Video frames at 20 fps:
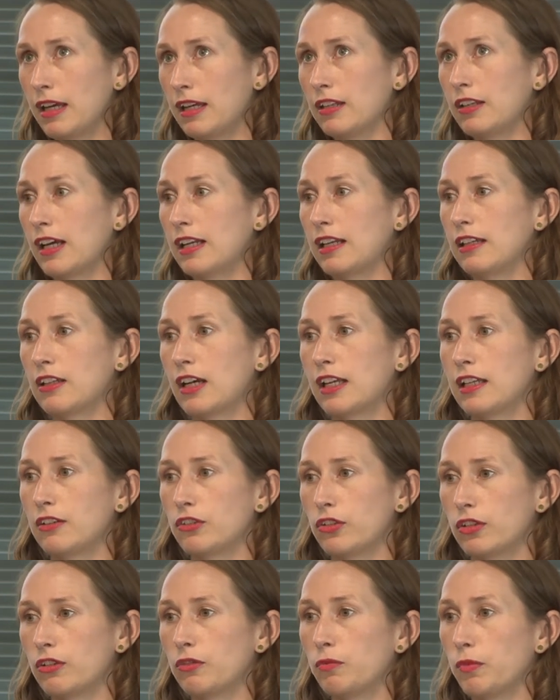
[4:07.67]
in
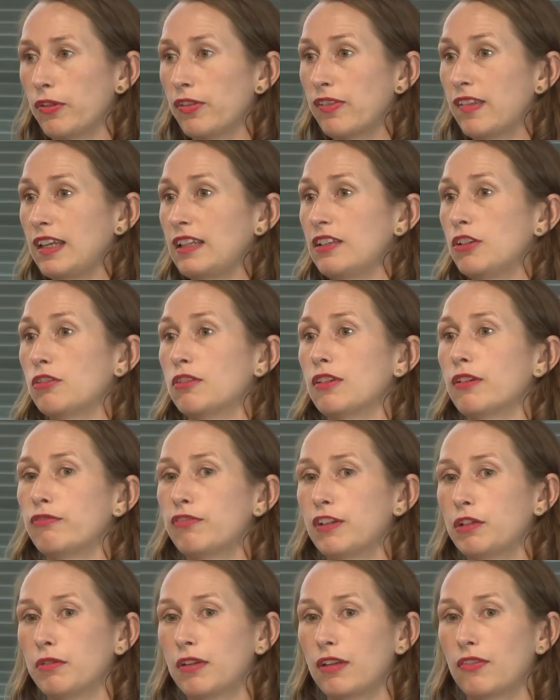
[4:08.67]
1992 were senior in the
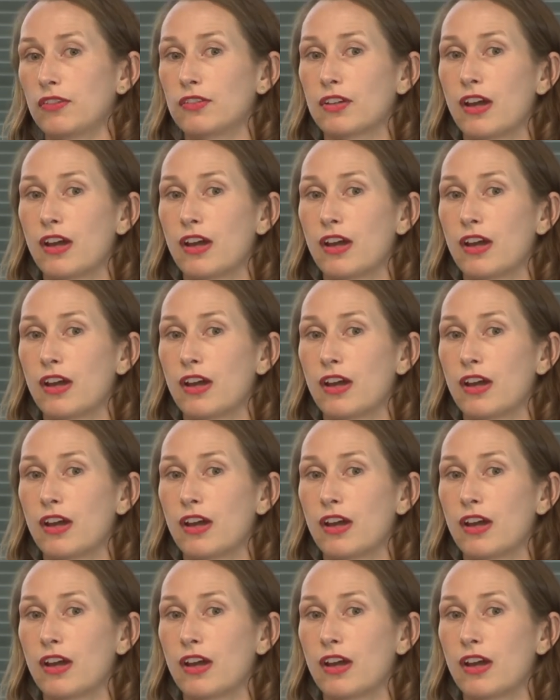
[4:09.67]
field at the